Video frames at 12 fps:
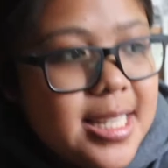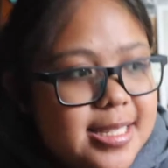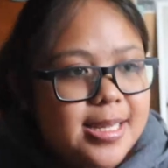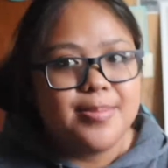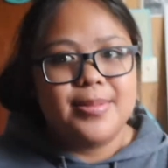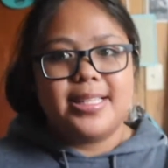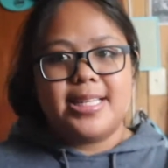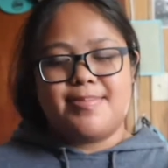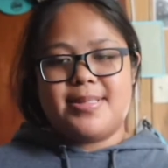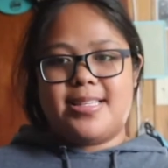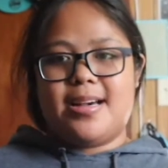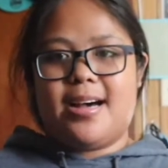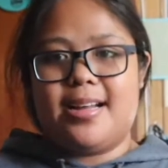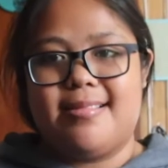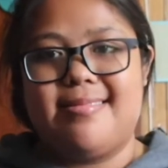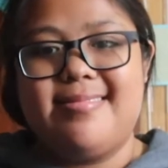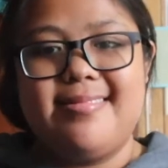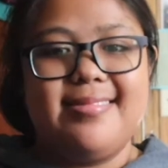some clips got,
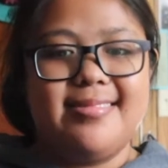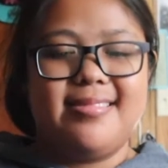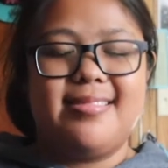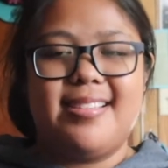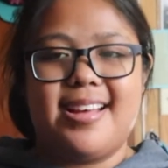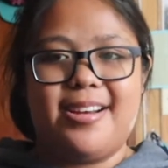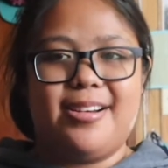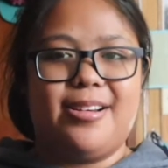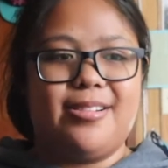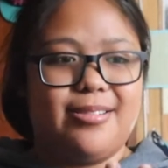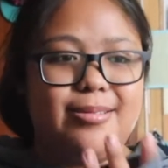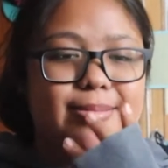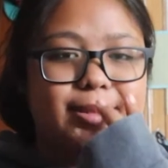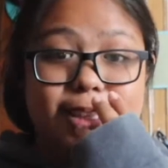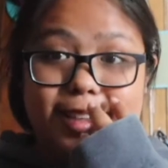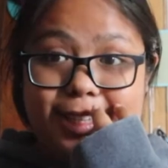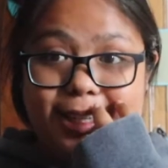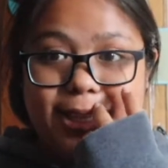I don't know,
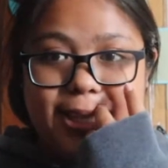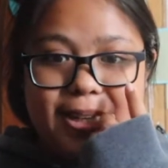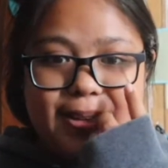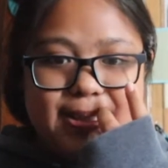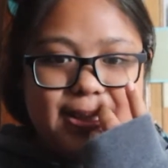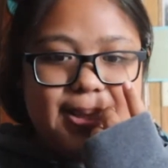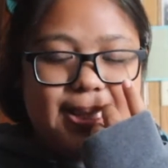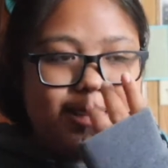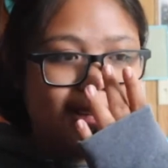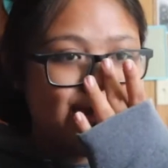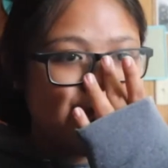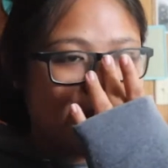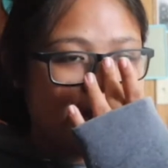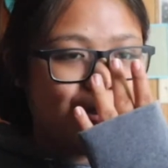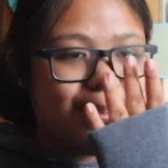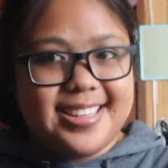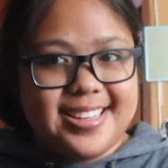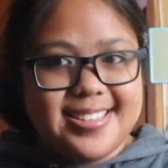deleted or something,
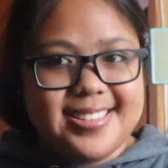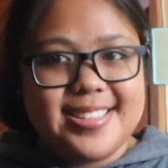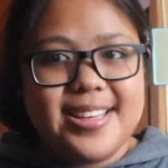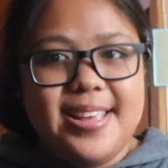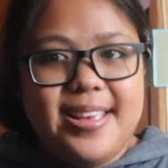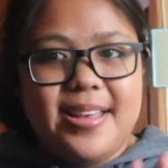so sucks.